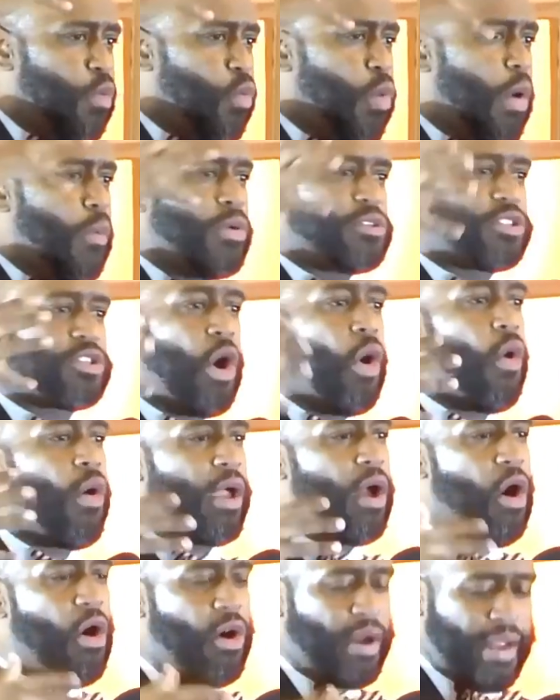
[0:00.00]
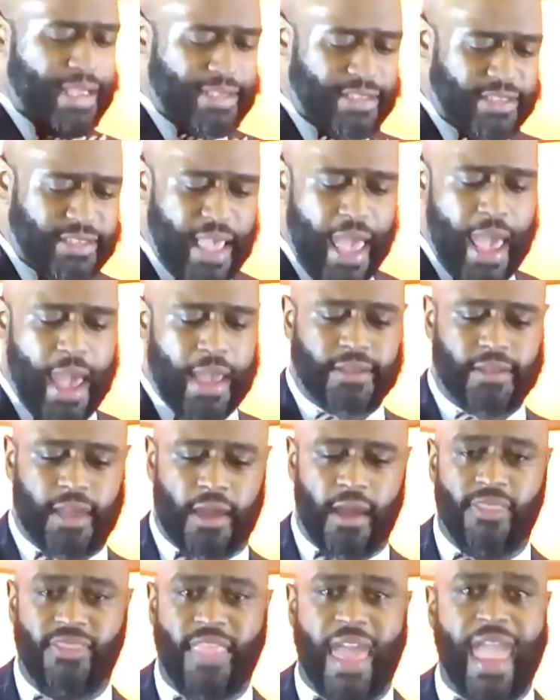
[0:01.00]
that what was going on is
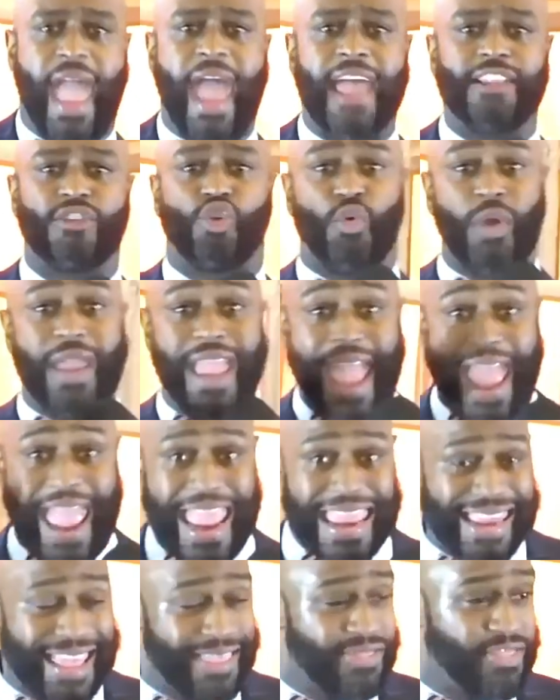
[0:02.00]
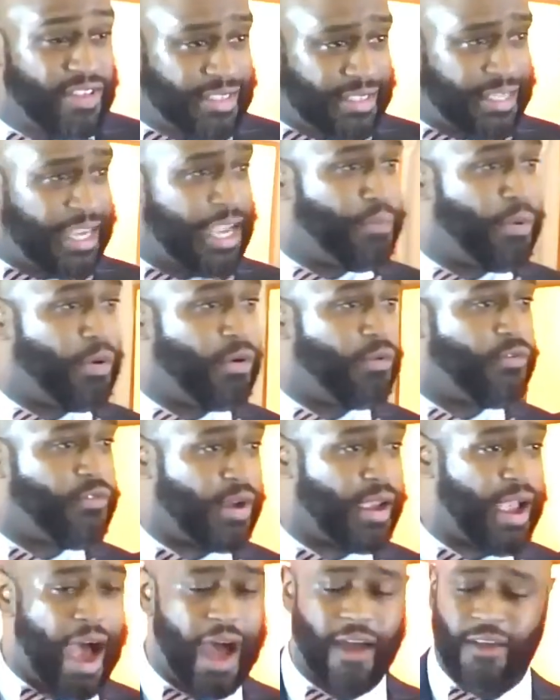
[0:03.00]
that uh, they had created the
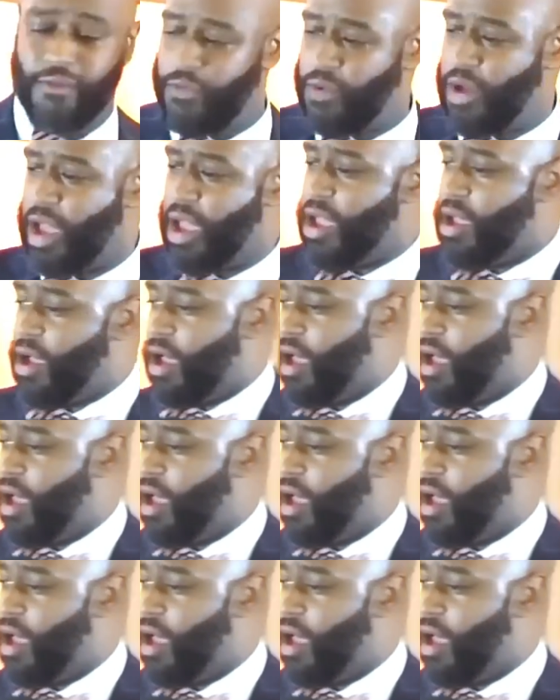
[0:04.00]
temple for God.